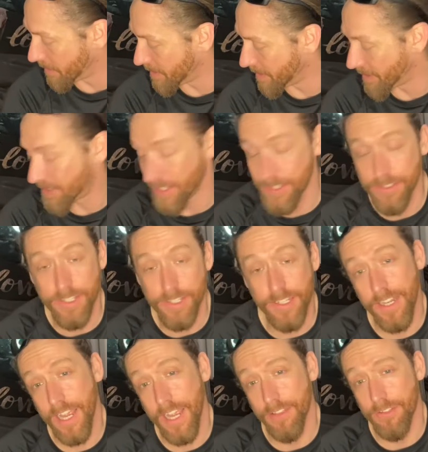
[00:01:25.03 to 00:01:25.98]

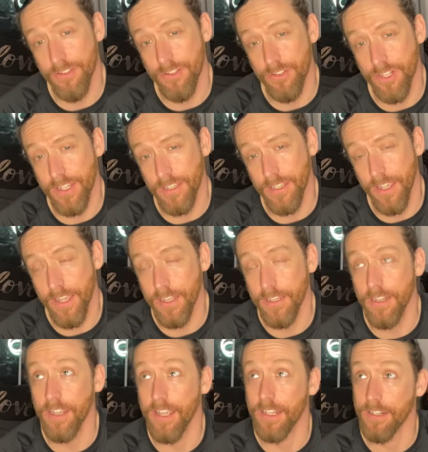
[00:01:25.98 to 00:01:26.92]
16-ounce jig
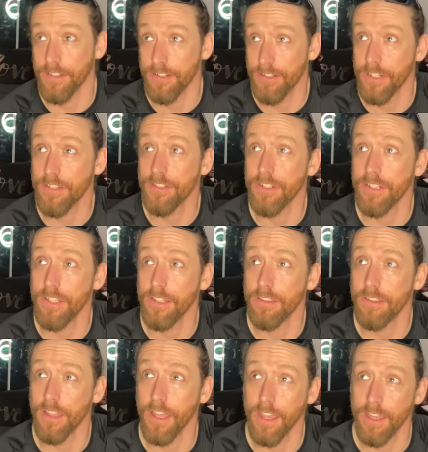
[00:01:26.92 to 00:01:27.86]
head and a
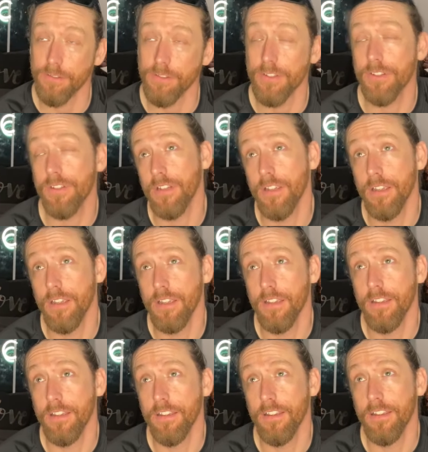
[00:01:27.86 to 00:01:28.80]
16th ounce
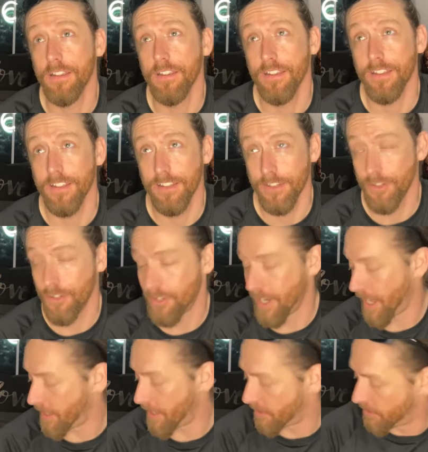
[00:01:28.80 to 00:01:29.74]

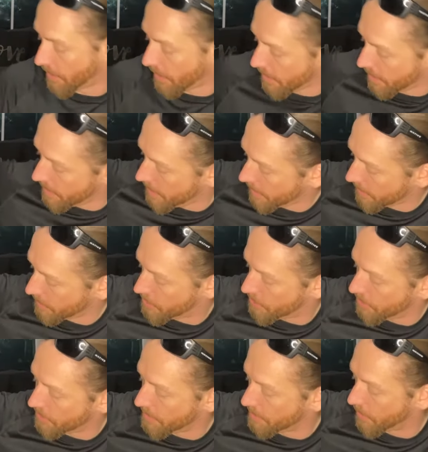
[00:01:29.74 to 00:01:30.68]
shad dart. I can
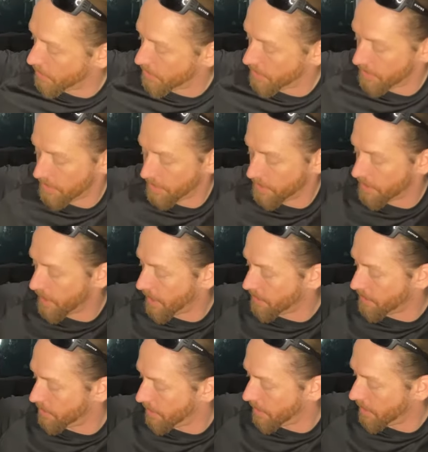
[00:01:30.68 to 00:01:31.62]
show you both of those
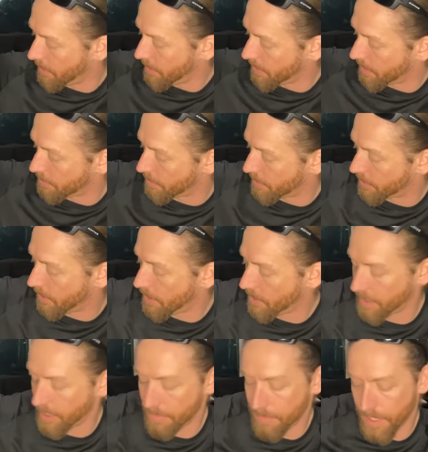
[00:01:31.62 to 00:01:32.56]
actually, since we're
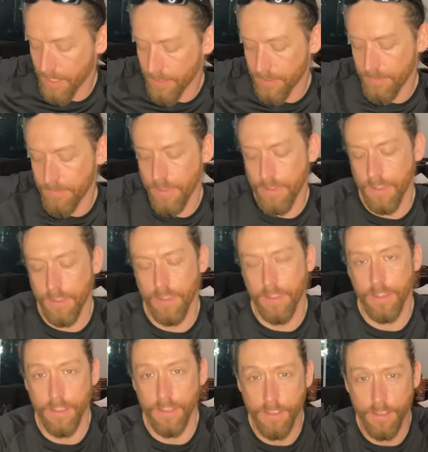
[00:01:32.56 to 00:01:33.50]
talking about them.
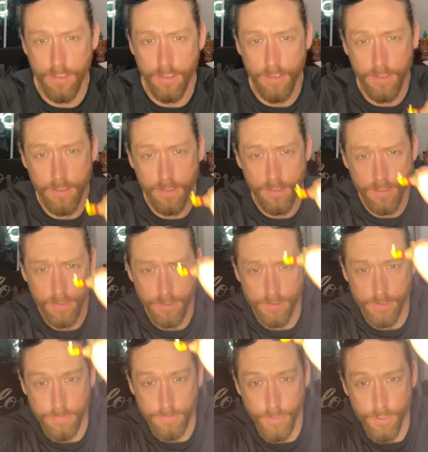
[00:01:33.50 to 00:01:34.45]

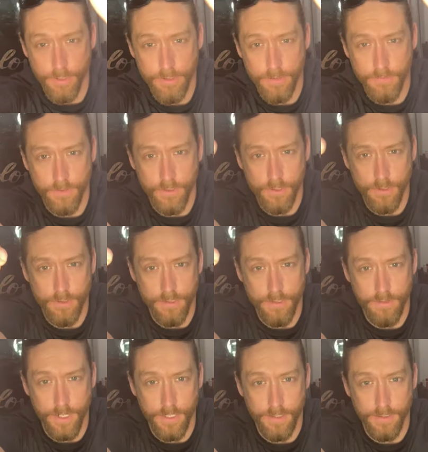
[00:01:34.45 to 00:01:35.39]
There's both of those
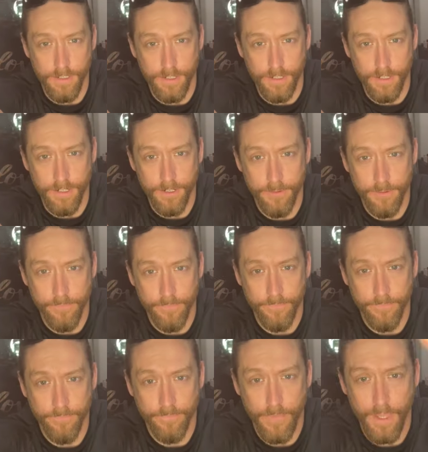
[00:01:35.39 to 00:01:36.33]
right there.
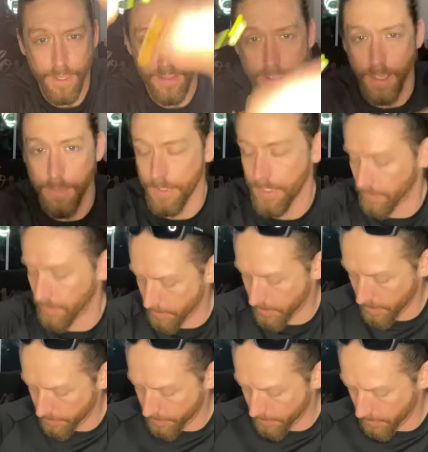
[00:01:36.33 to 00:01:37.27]
I'm going to
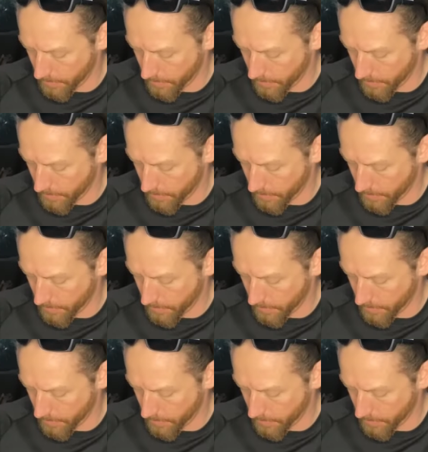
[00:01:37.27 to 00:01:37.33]
tip